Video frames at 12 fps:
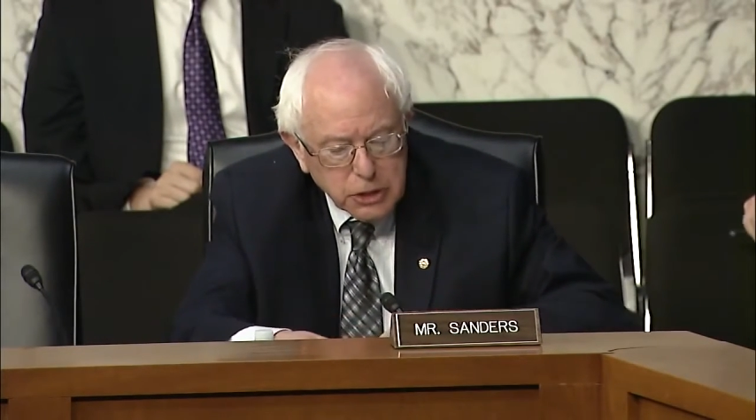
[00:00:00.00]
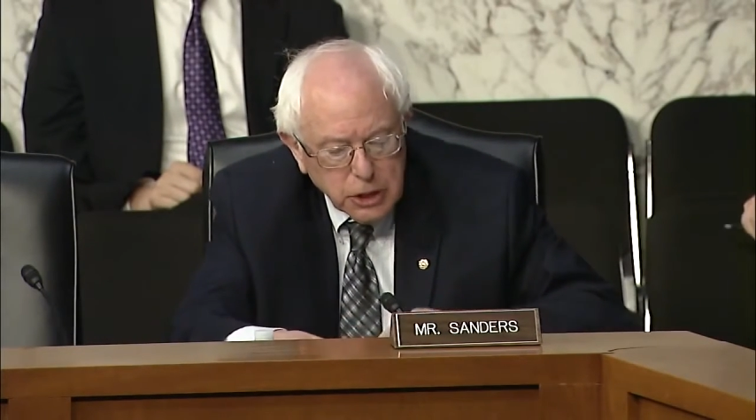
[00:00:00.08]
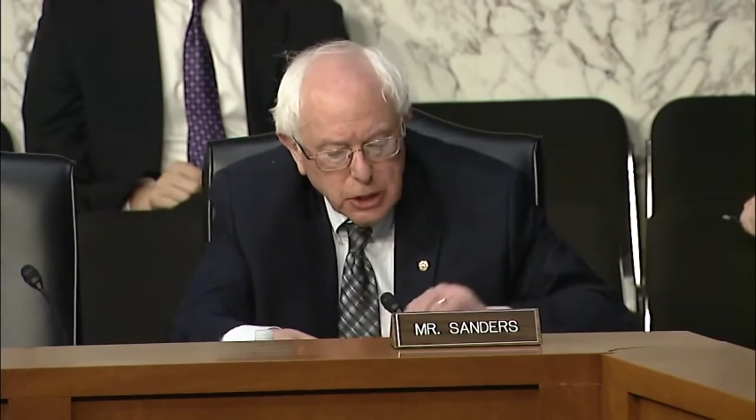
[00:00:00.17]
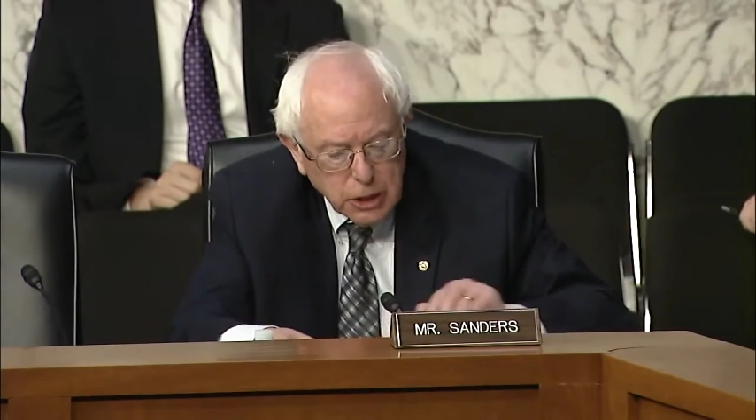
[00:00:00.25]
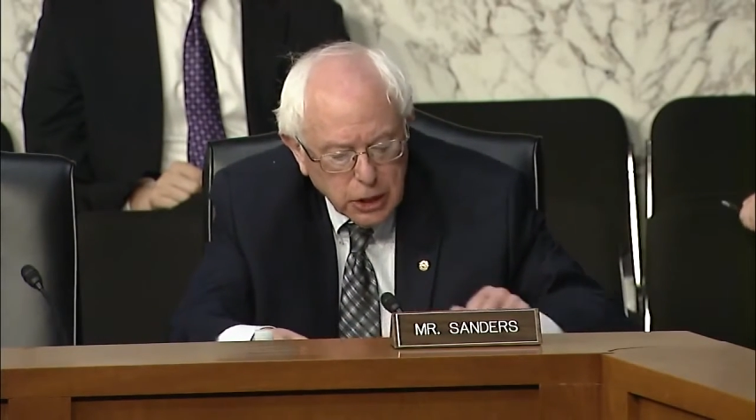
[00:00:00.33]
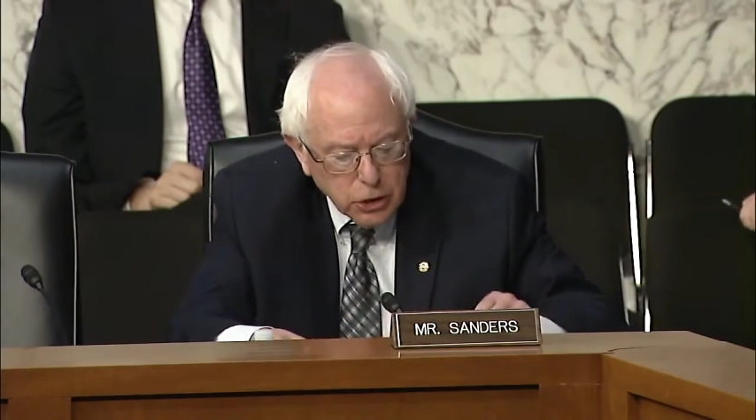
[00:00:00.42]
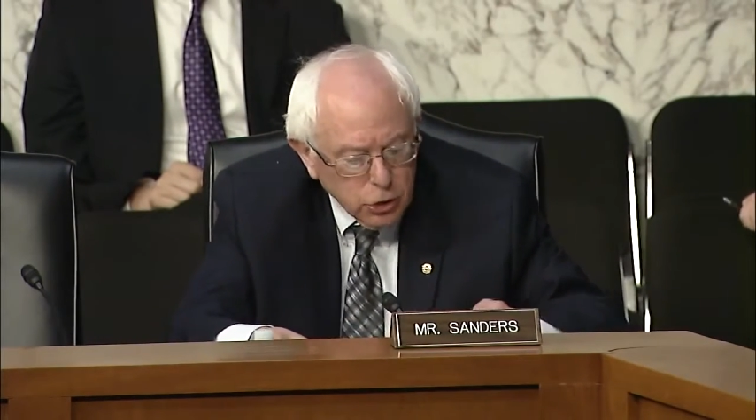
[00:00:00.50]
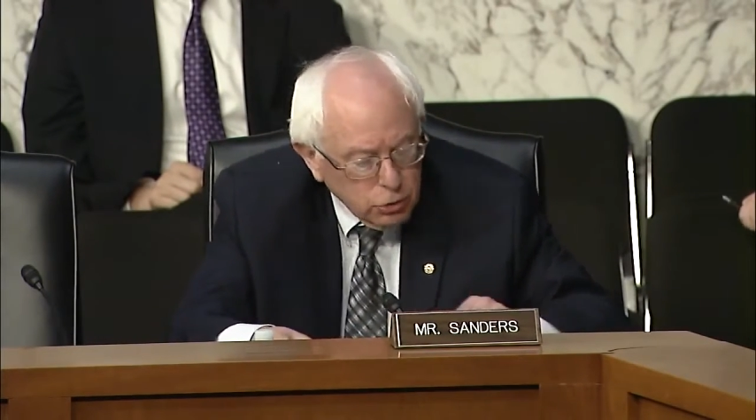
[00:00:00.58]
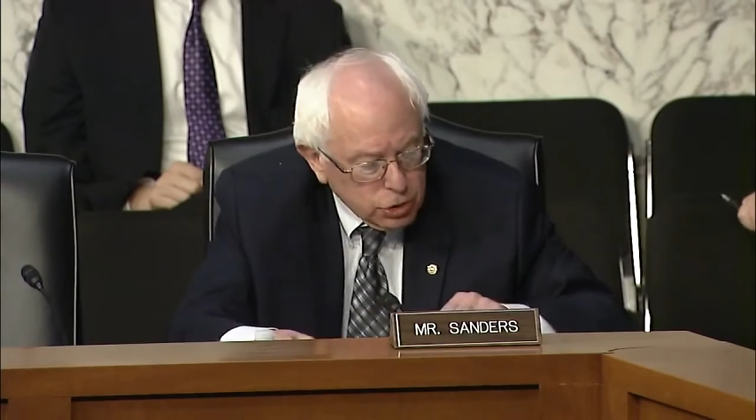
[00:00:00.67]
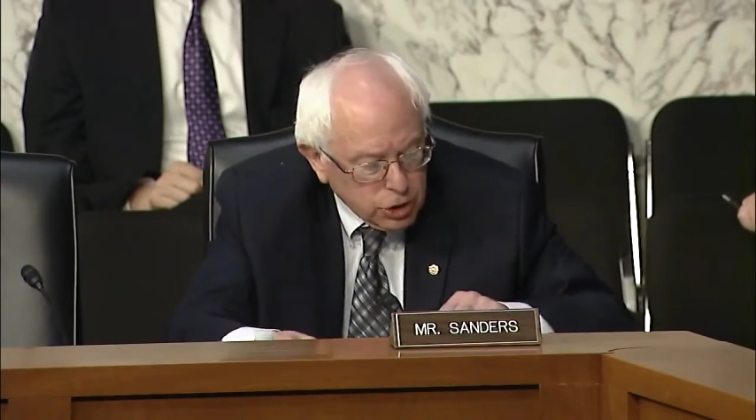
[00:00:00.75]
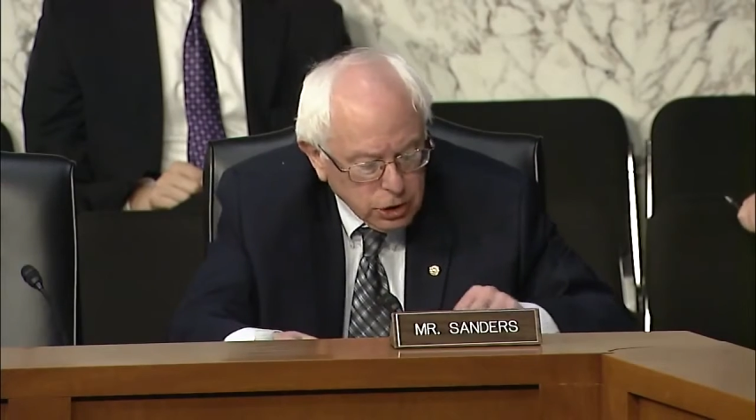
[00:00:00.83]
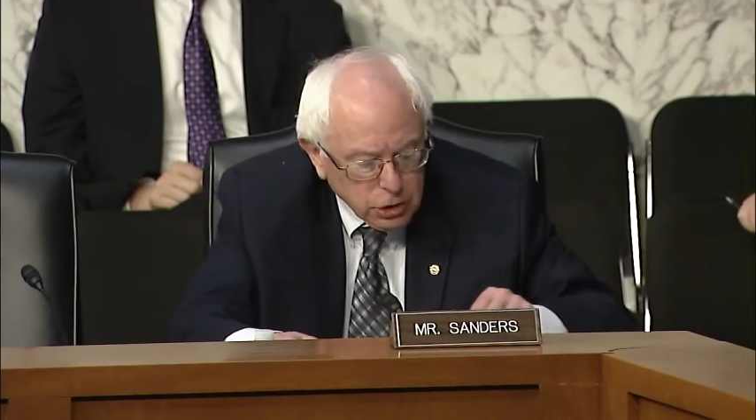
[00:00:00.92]
seen a
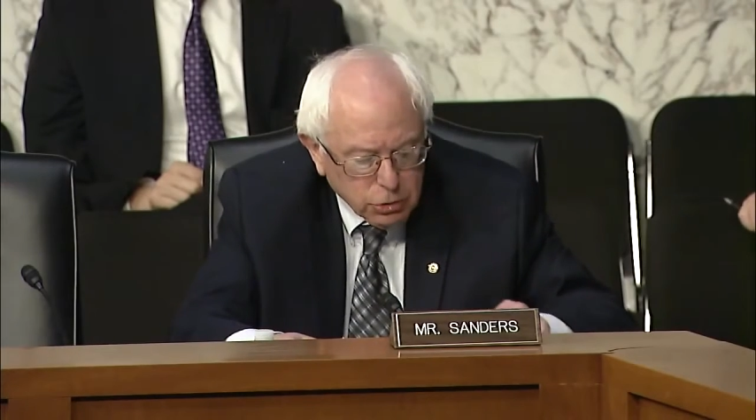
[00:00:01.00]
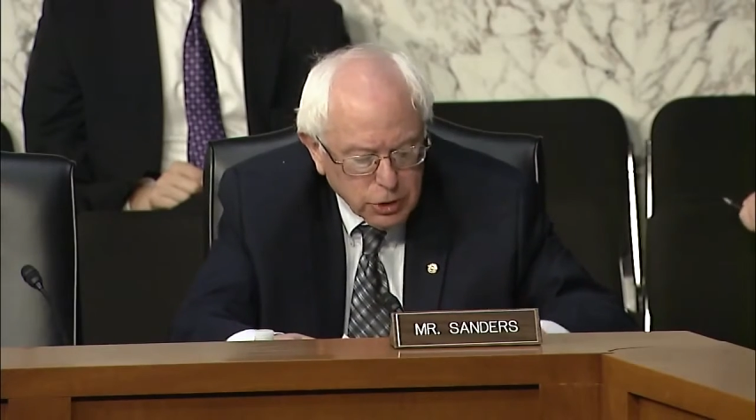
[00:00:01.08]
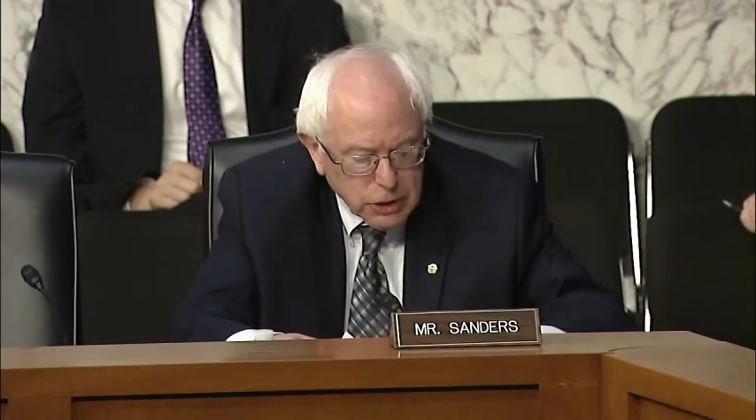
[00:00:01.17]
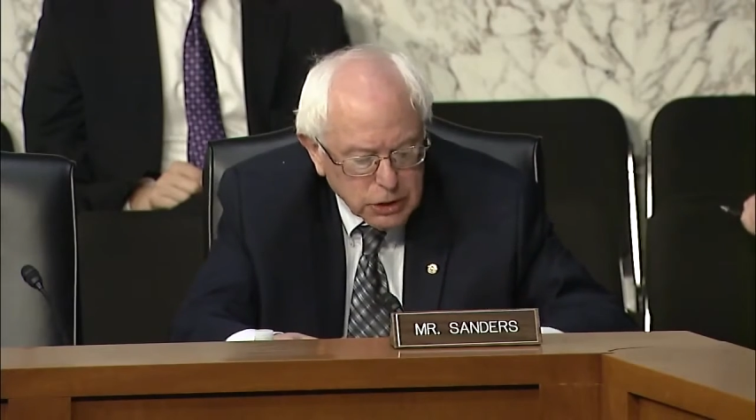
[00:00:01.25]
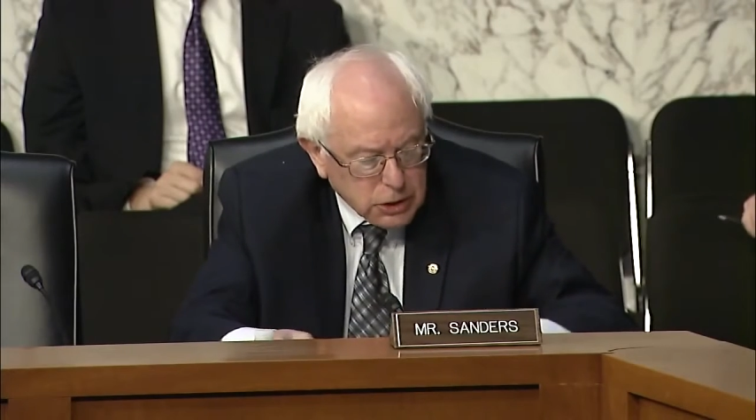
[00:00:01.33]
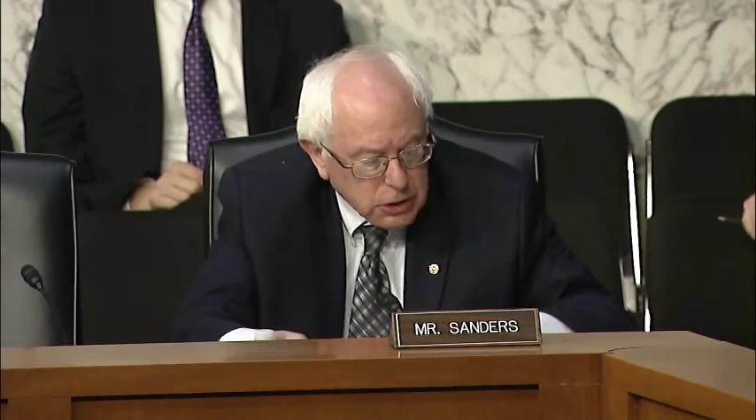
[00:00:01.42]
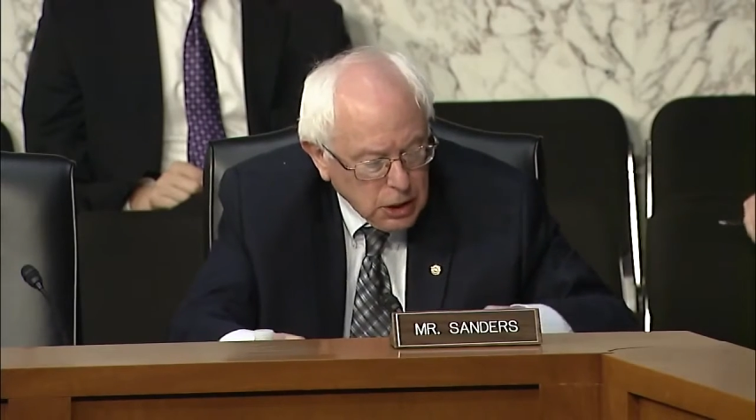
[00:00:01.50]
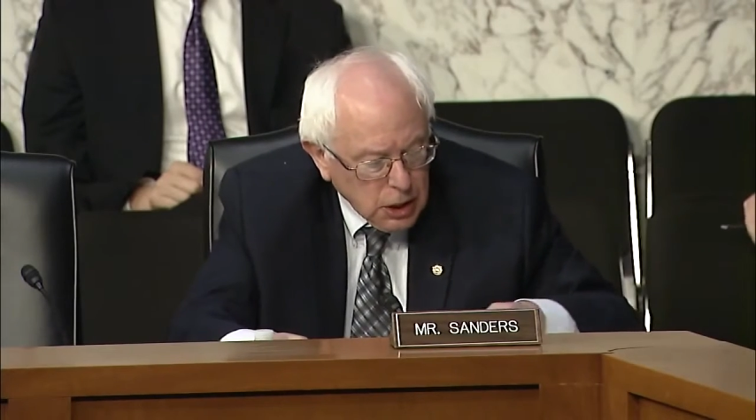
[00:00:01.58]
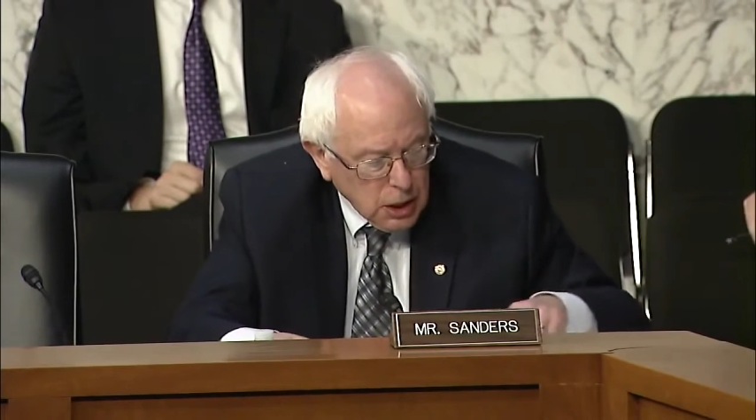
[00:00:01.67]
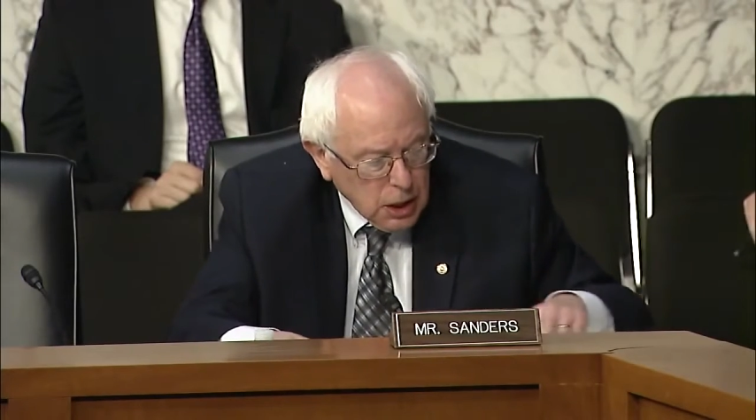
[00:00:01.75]
huge increase